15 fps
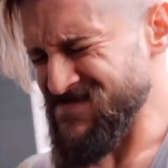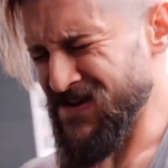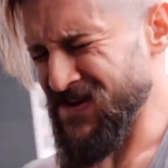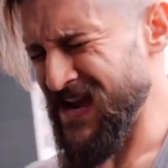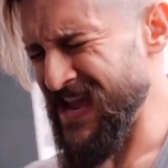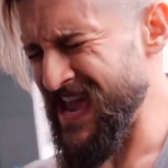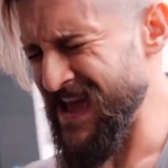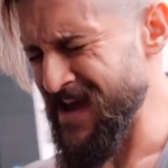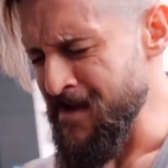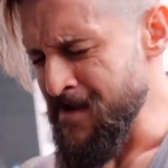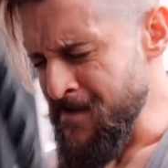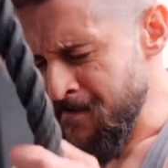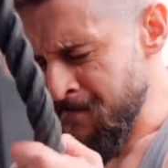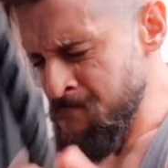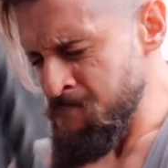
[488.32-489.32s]
Three.
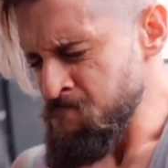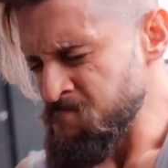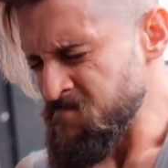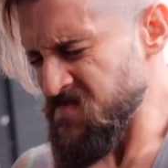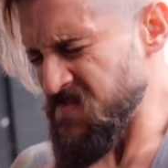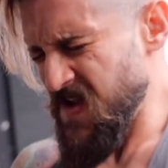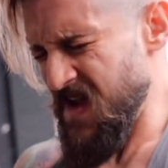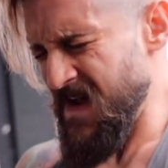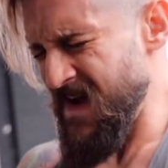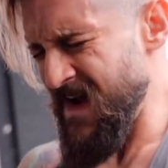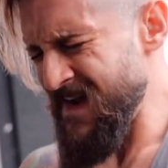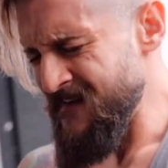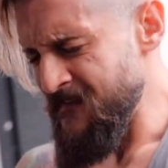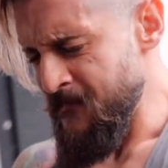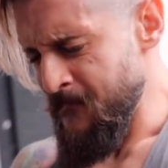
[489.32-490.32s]

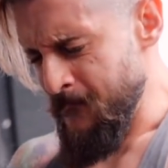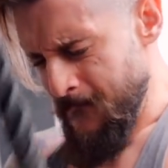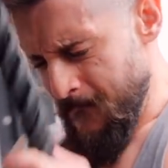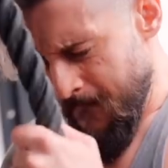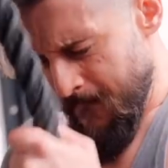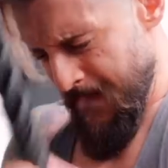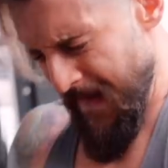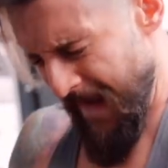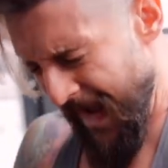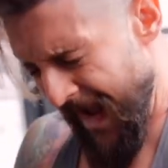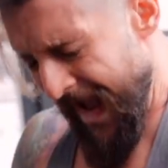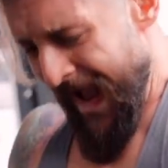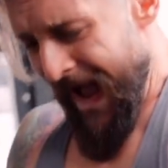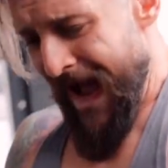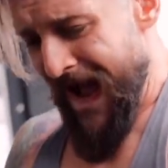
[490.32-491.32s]
Two.
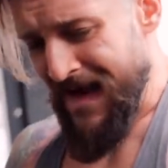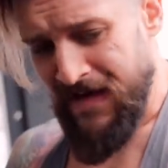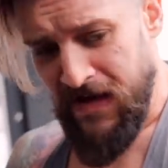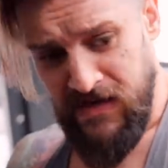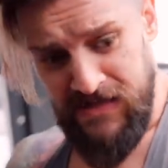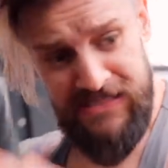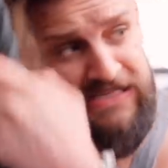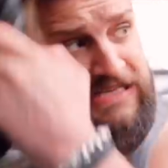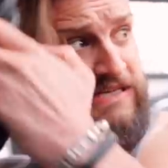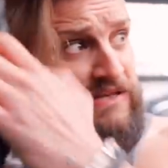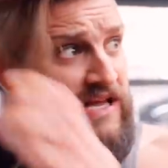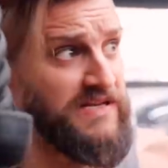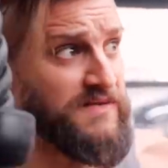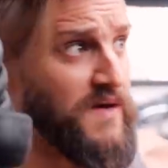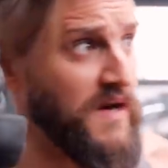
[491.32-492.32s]
Oh, this is the last